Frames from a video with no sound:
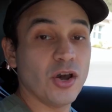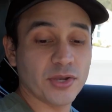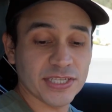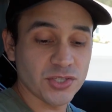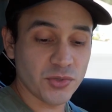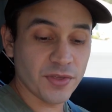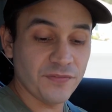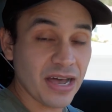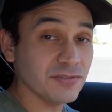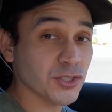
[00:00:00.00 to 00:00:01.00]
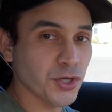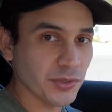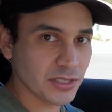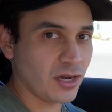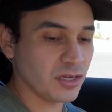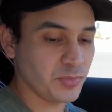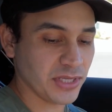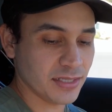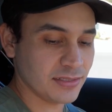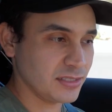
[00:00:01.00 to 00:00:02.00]
Okay, so the valves are currently on
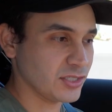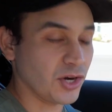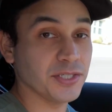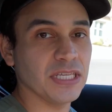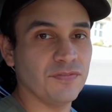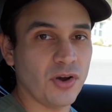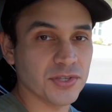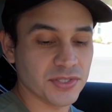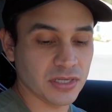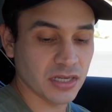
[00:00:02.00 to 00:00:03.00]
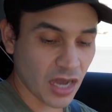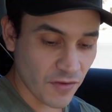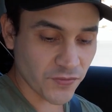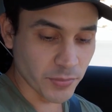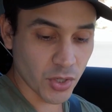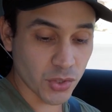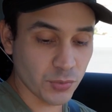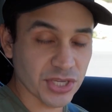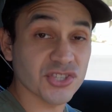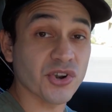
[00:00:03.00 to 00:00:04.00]
because this car defaults to comfort mode
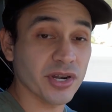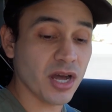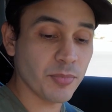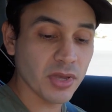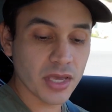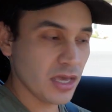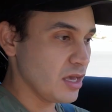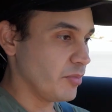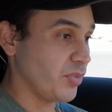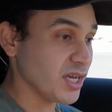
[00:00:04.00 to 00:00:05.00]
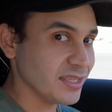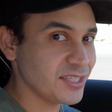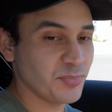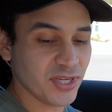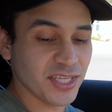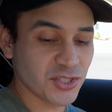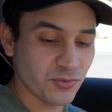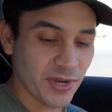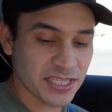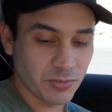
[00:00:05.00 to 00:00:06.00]
when you start it up, but let's put it into
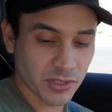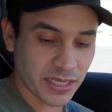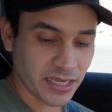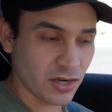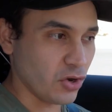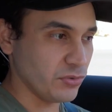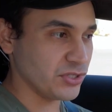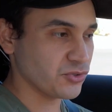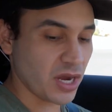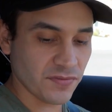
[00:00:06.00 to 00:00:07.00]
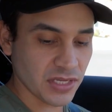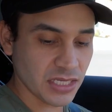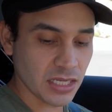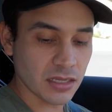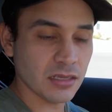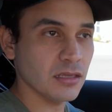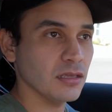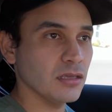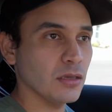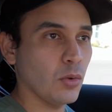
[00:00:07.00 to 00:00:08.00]
race mode like I always drive in.
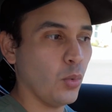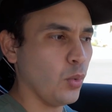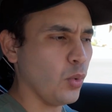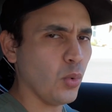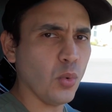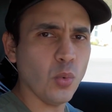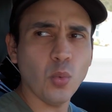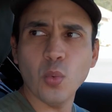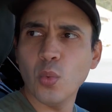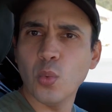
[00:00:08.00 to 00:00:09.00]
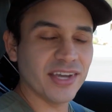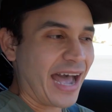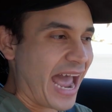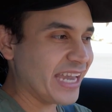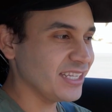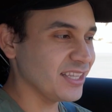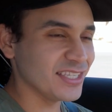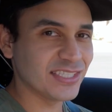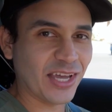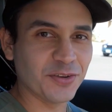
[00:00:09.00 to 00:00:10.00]
Ooh, the idling
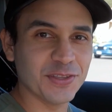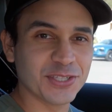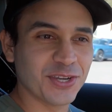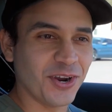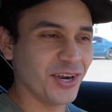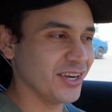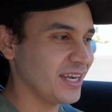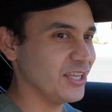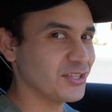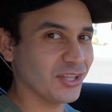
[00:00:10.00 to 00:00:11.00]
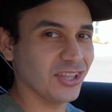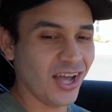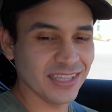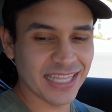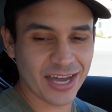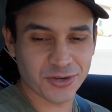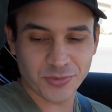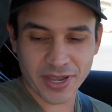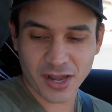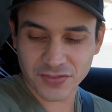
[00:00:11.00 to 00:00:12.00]
sound of this car is a lot louder
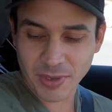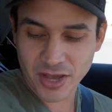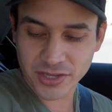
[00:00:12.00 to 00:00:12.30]
right off the bat.